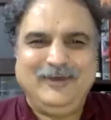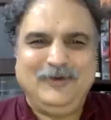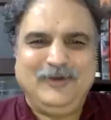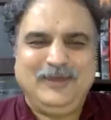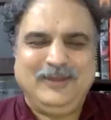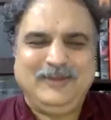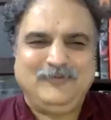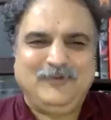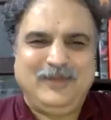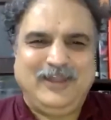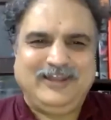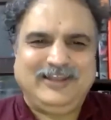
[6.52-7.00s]

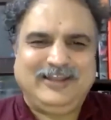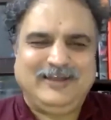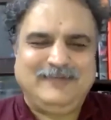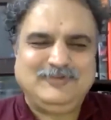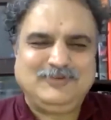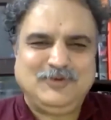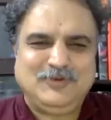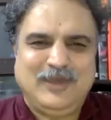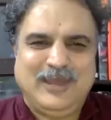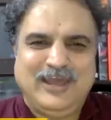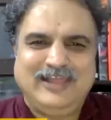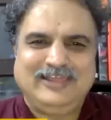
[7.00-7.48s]
and welcome
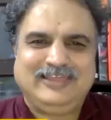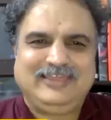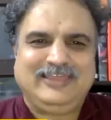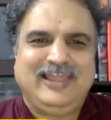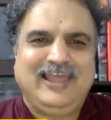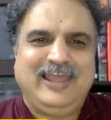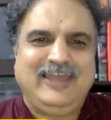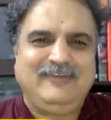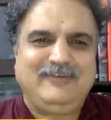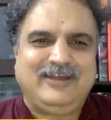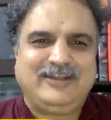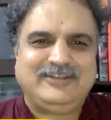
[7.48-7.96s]
to Health
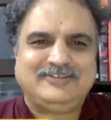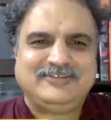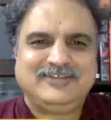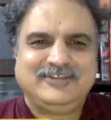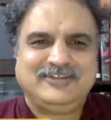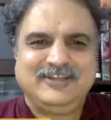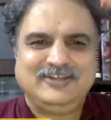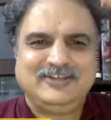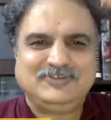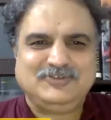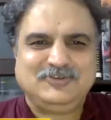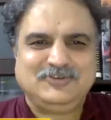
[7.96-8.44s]
Live at
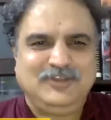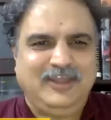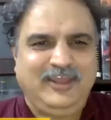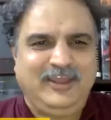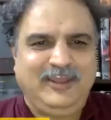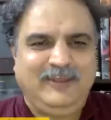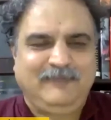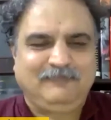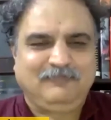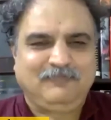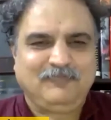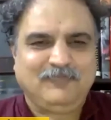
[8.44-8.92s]
Seniors
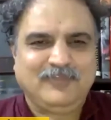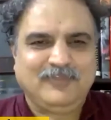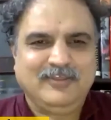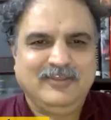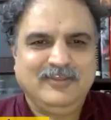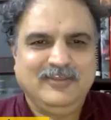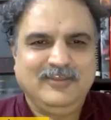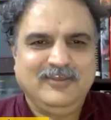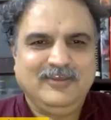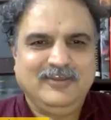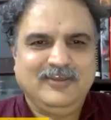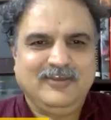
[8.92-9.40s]
Today.
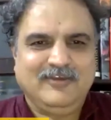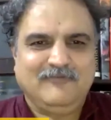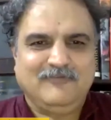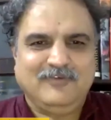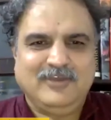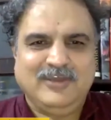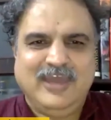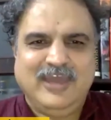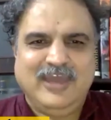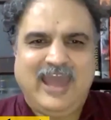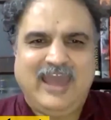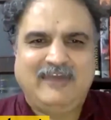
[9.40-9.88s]

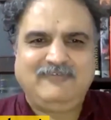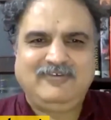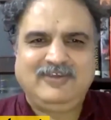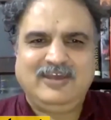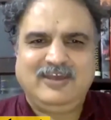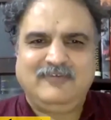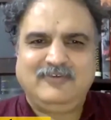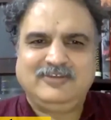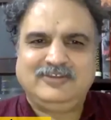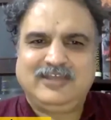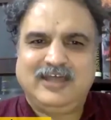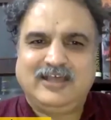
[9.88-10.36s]
We have
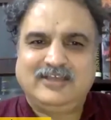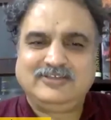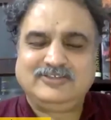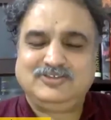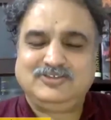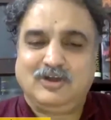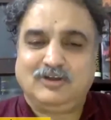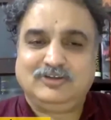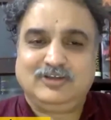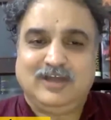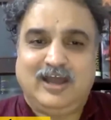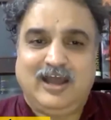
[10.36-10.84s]
here with us
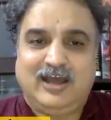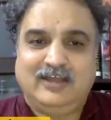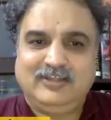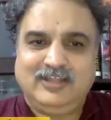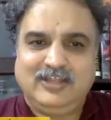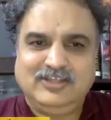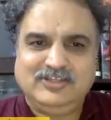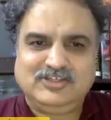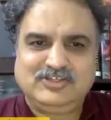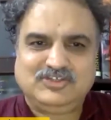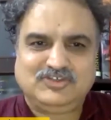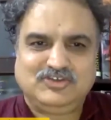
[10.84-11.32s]
Dr.
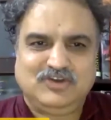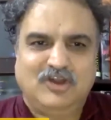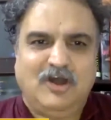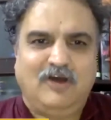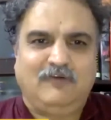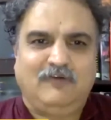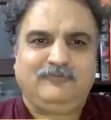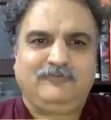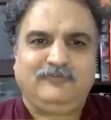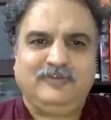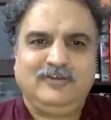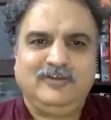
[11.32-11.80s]
Anand
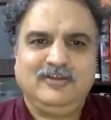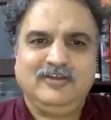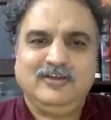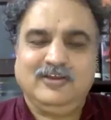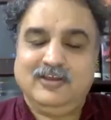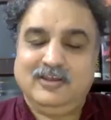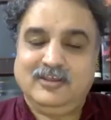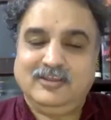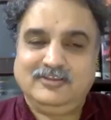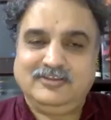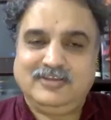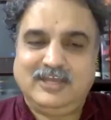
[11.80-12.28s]
Shroff.
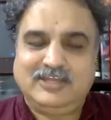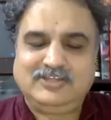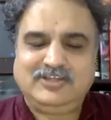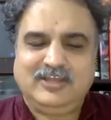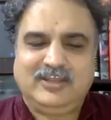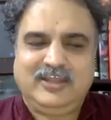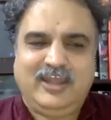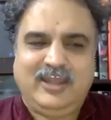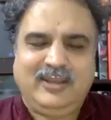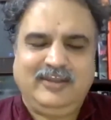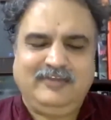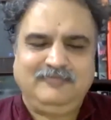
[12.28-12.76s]
Yet
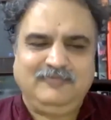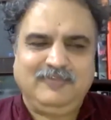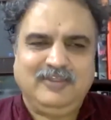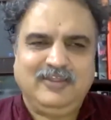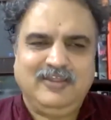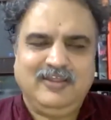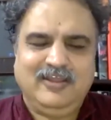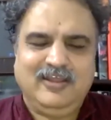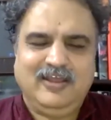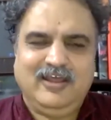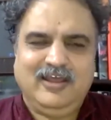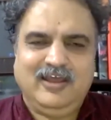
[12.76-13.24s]
again,
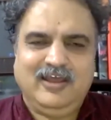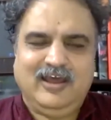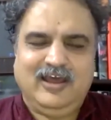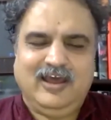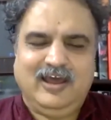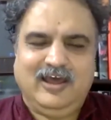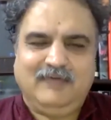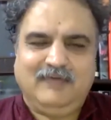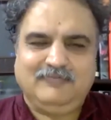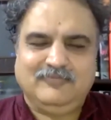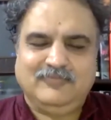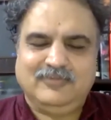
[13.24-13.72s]

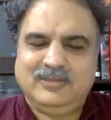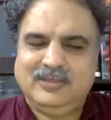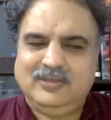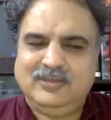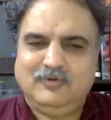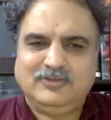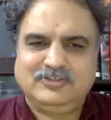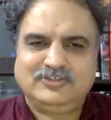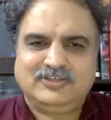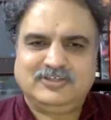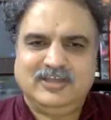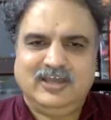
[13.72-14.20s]
he
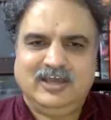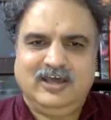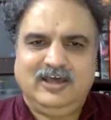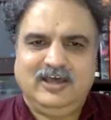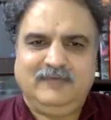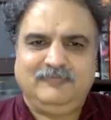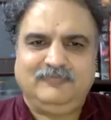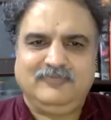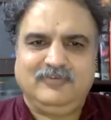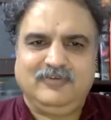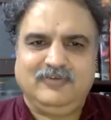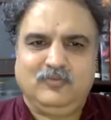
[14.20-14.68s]
was here
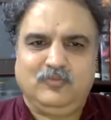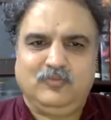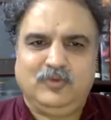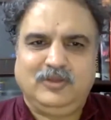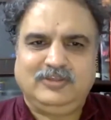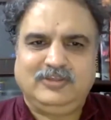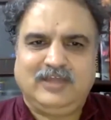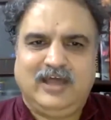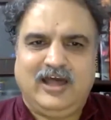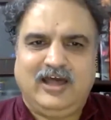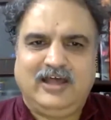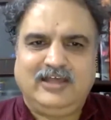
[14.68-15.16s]

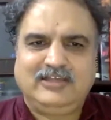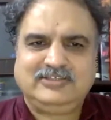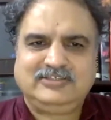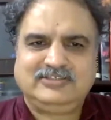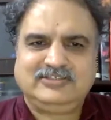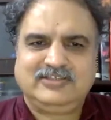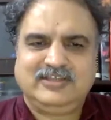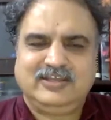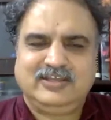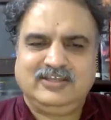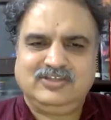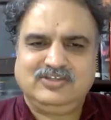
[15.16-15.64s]
with
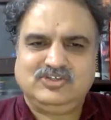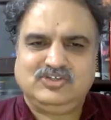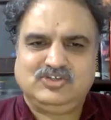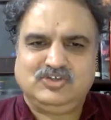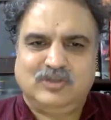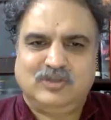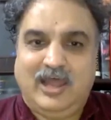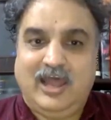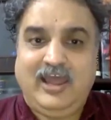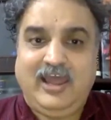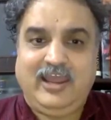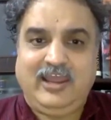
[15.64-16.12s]
us in
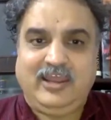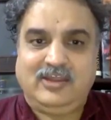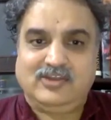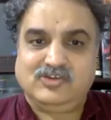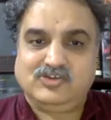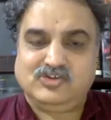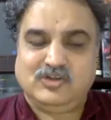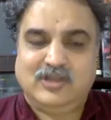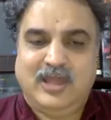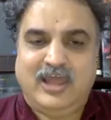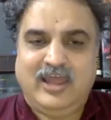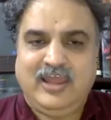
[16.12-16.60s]
July
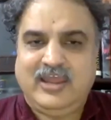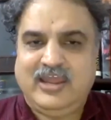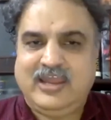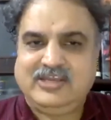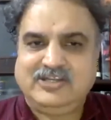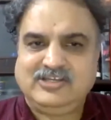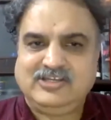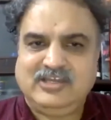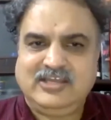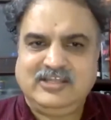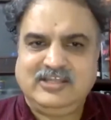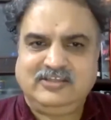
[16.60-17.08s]

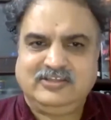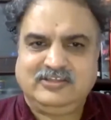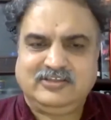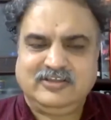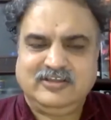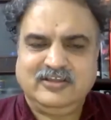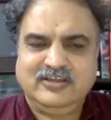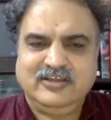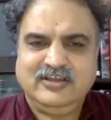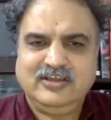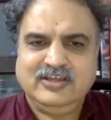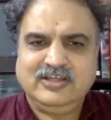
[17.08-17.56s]
18,
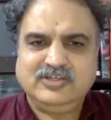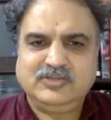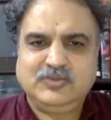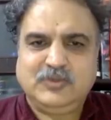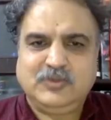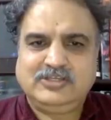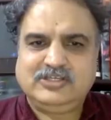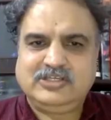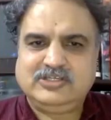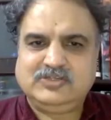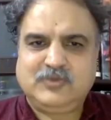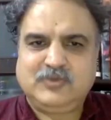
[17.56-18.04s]

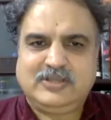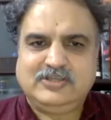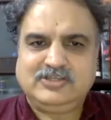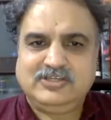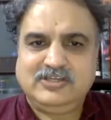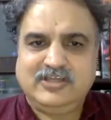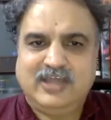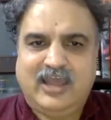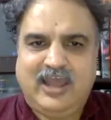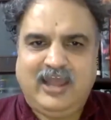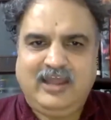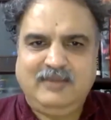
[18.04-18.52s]

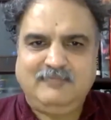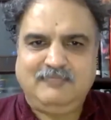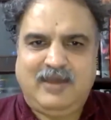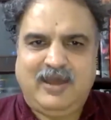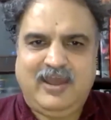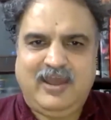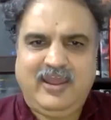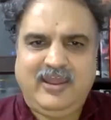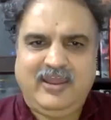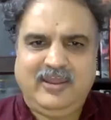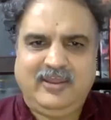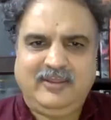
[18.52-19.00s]
2020, and
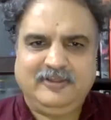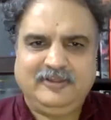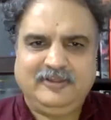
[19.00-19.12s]
but